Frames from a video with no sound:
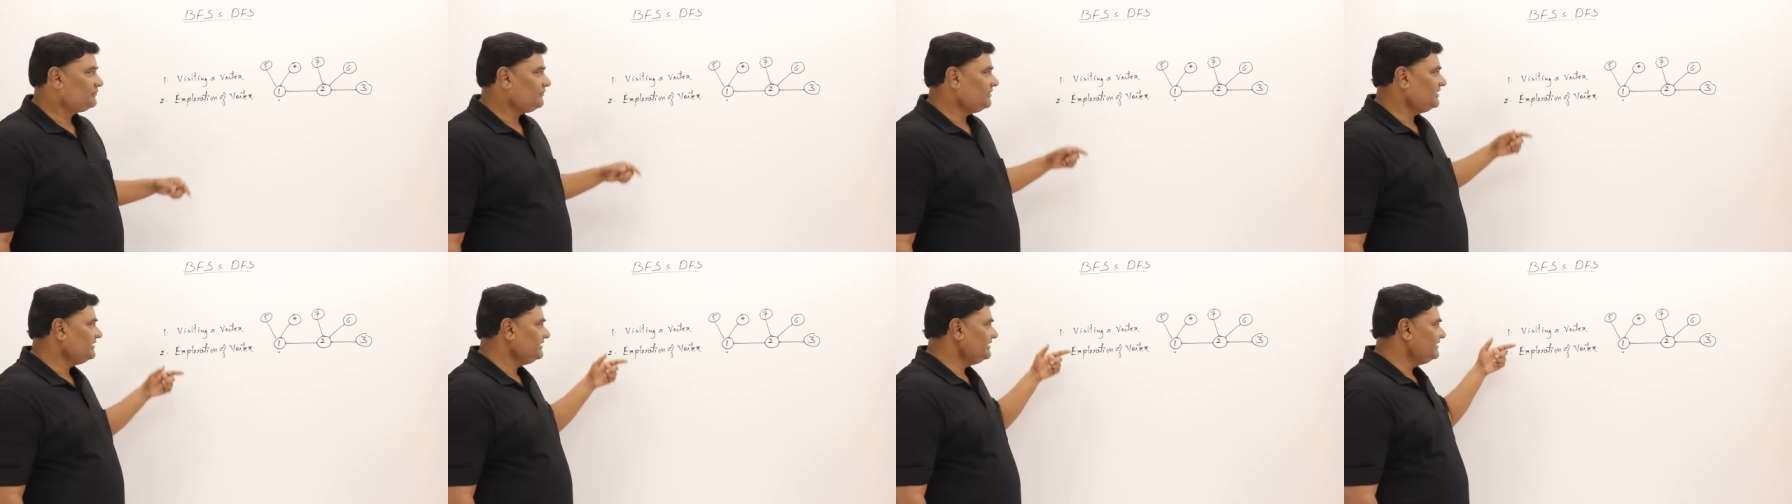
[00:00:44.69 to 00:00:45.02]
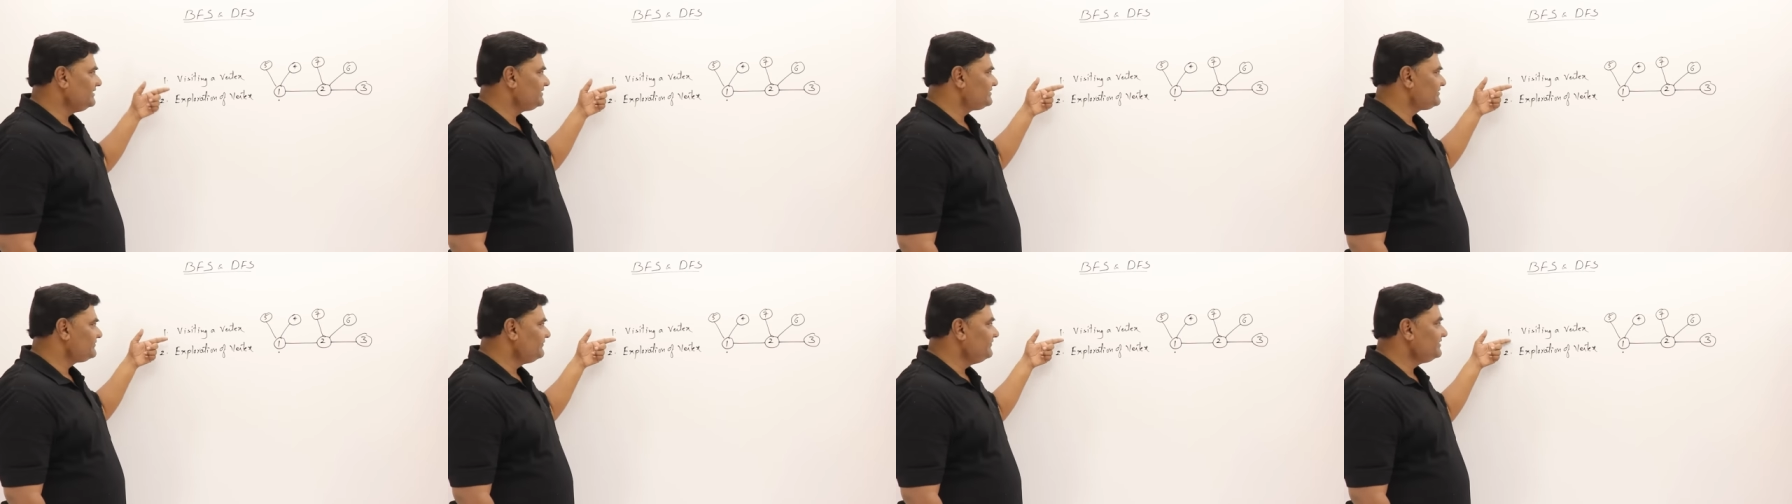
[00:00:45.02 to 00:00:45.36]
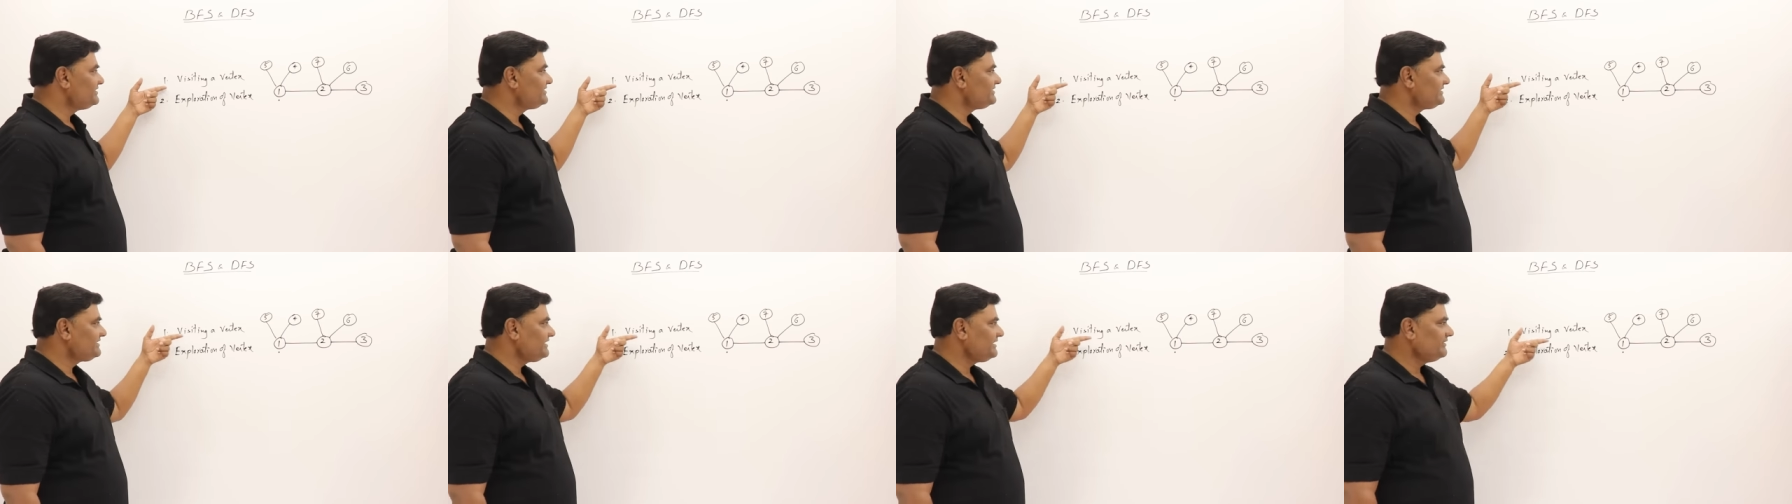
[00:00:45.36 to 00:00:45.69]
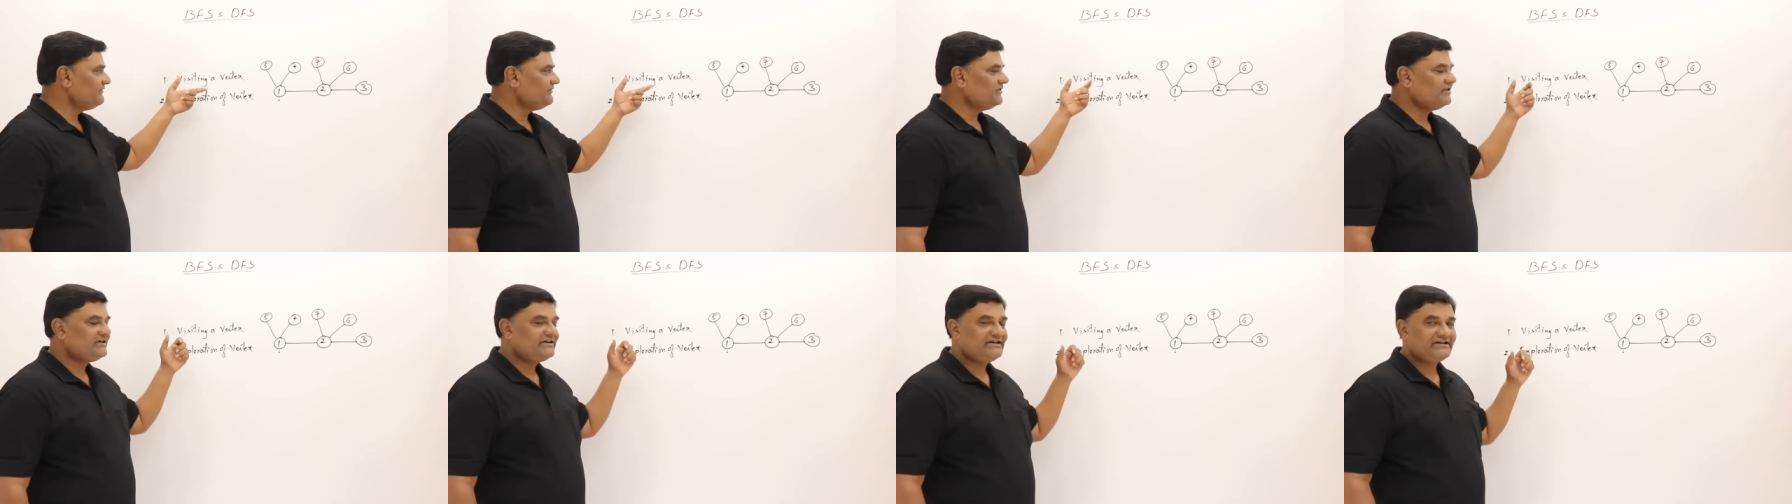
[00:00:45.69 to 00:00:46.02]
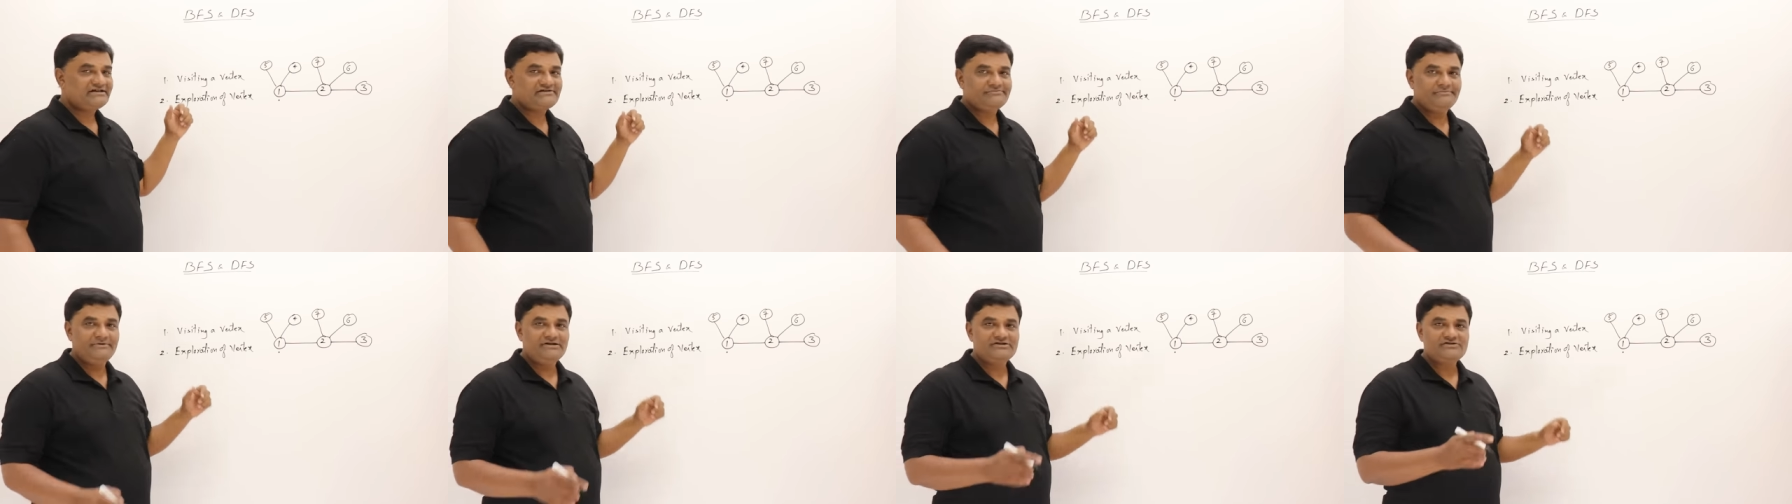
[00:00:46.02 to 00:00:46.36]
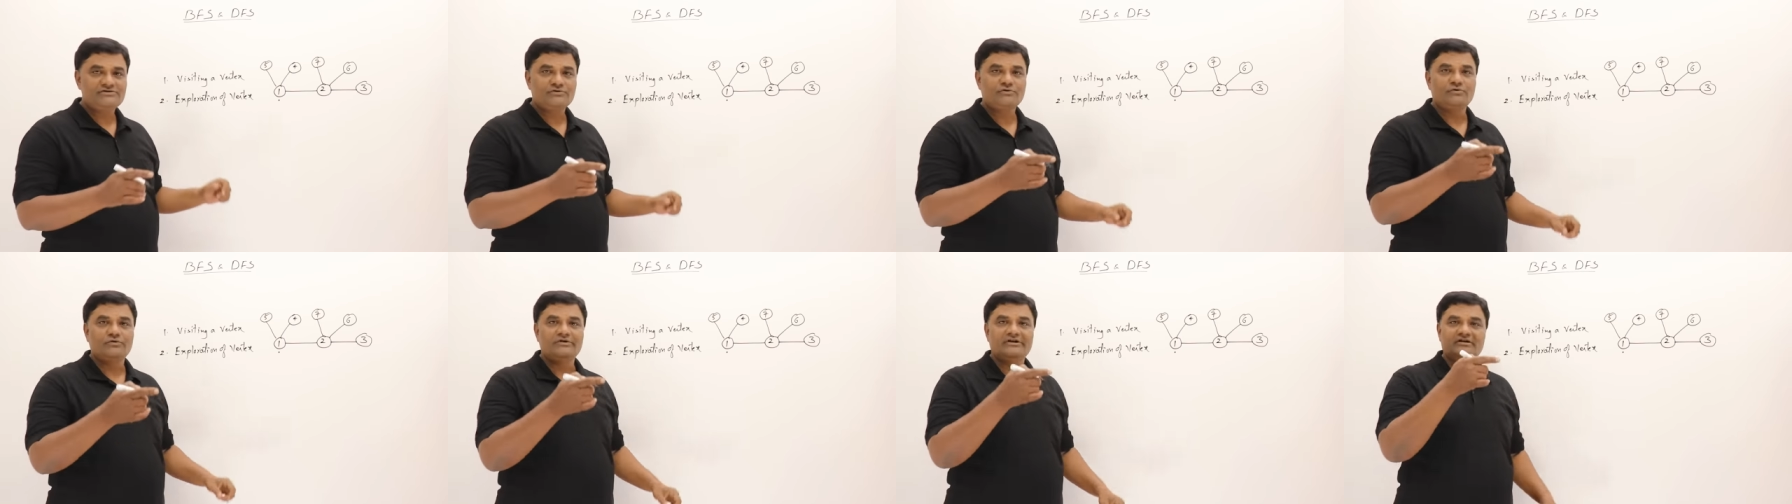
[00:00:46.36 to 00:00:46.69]
One is visiting a vertex,
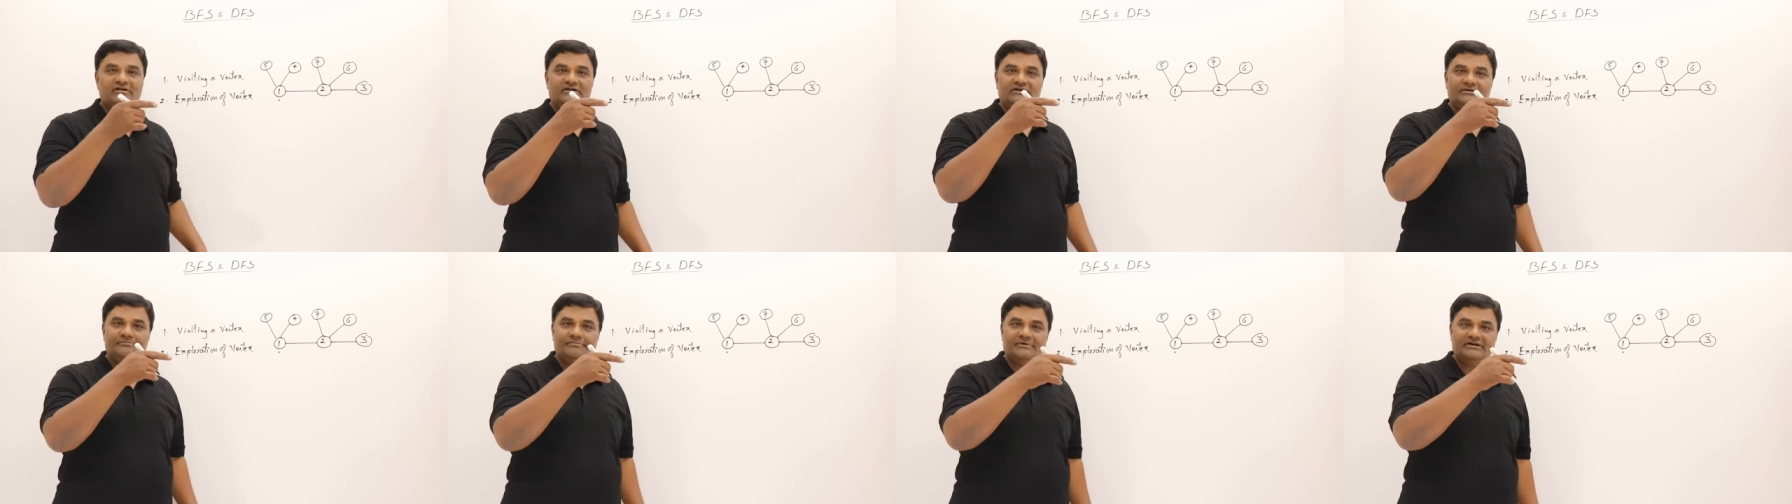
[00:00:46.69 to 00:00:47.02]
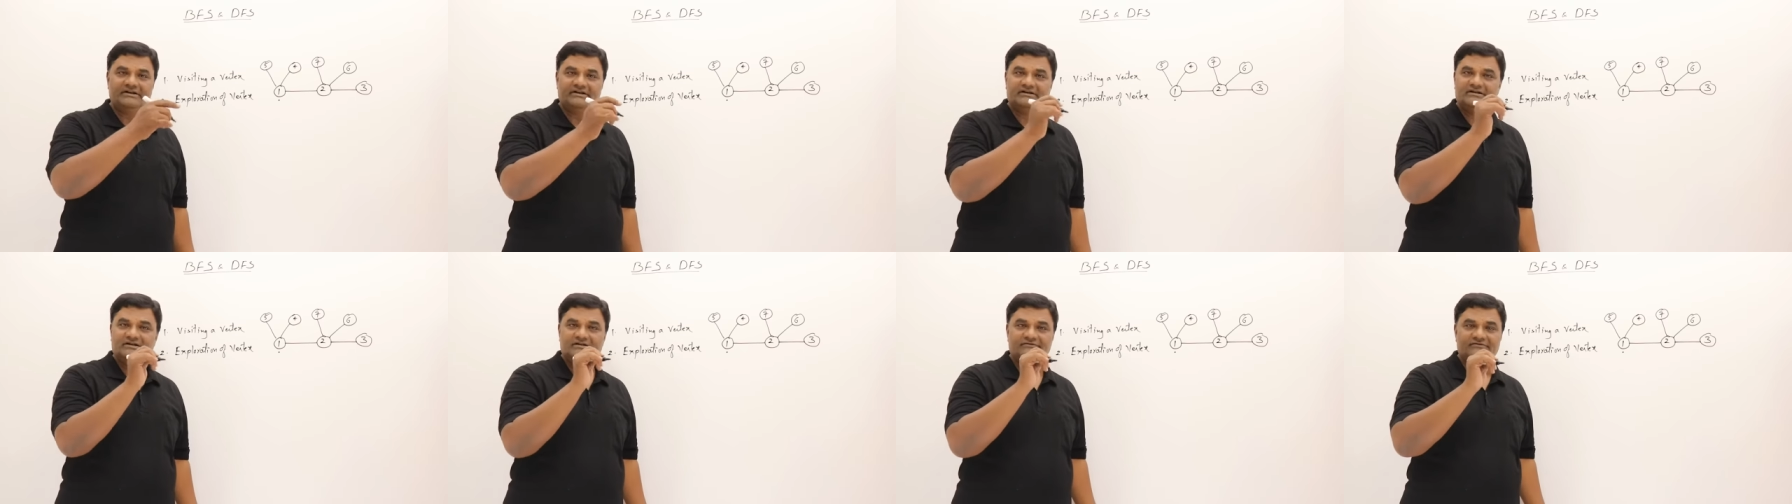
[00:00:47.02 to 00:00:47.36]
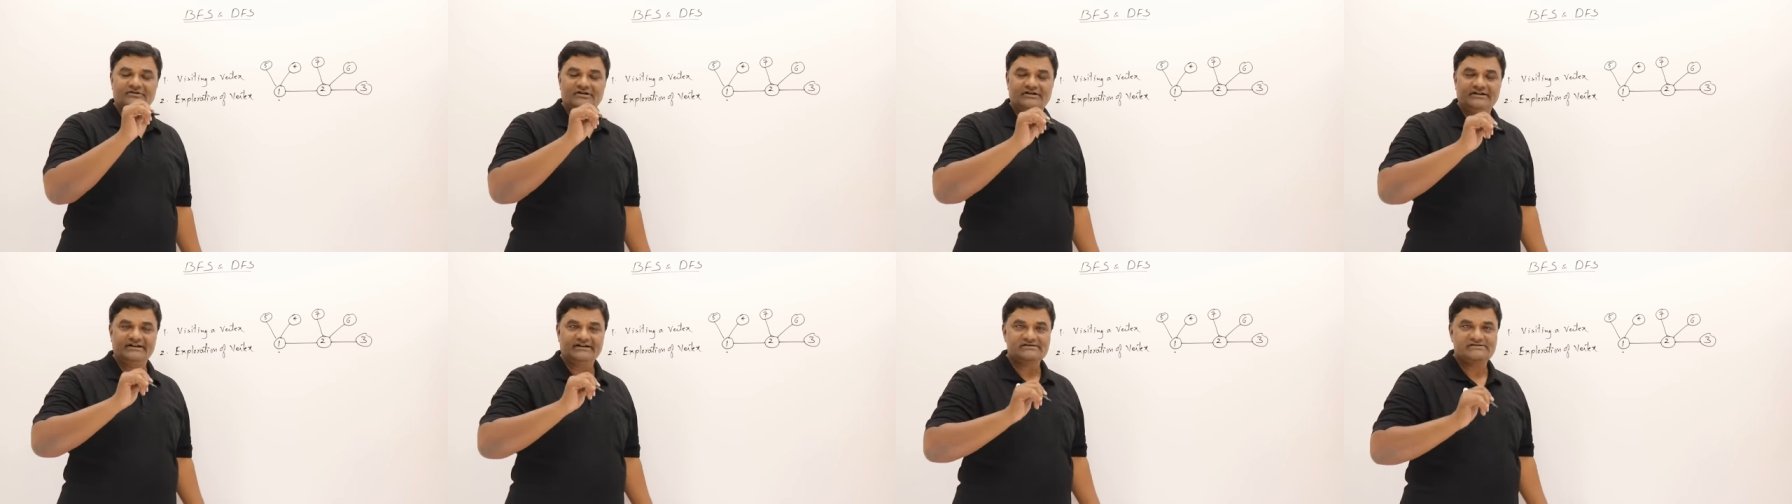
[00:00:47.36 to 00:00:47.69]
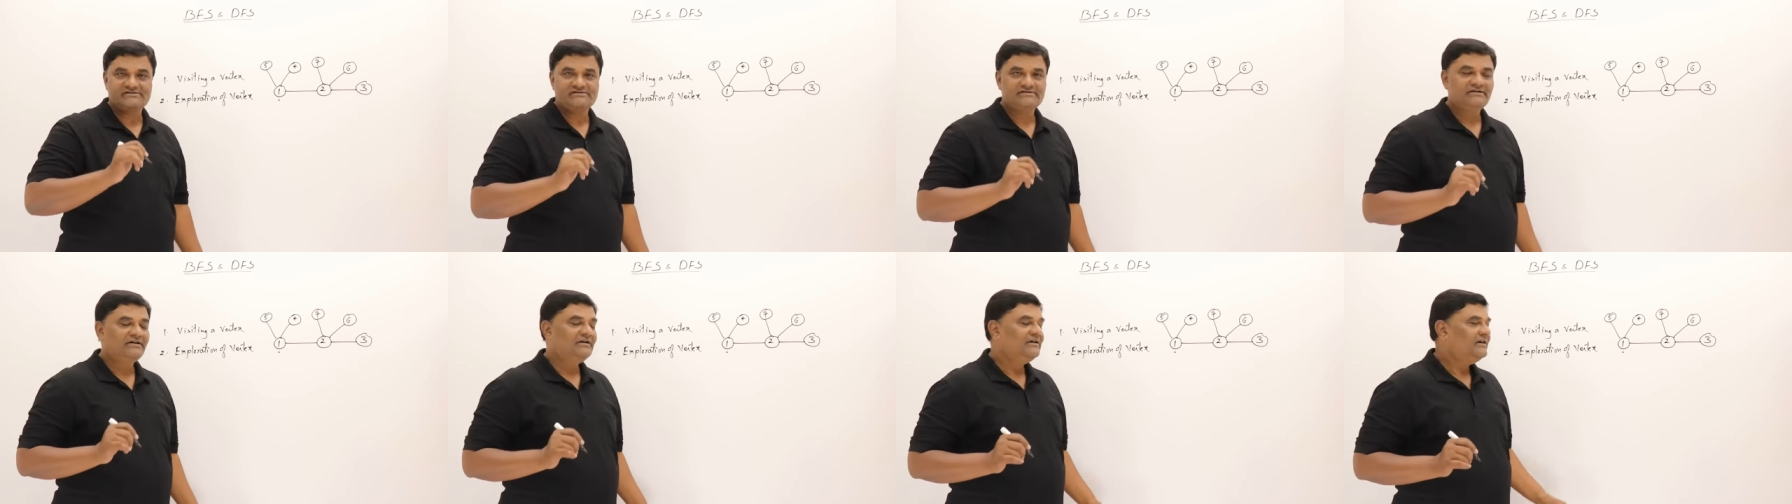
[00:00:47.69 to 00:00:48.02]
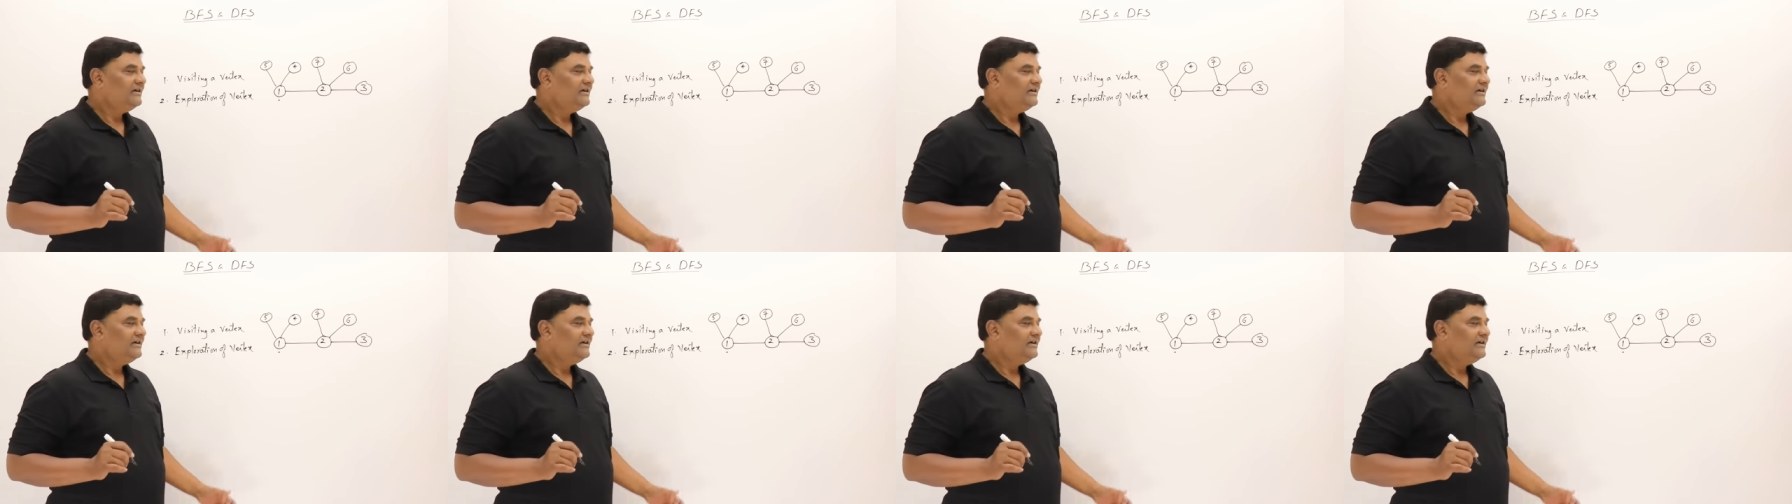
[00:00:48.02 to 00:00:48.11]
means going on a particular vertex.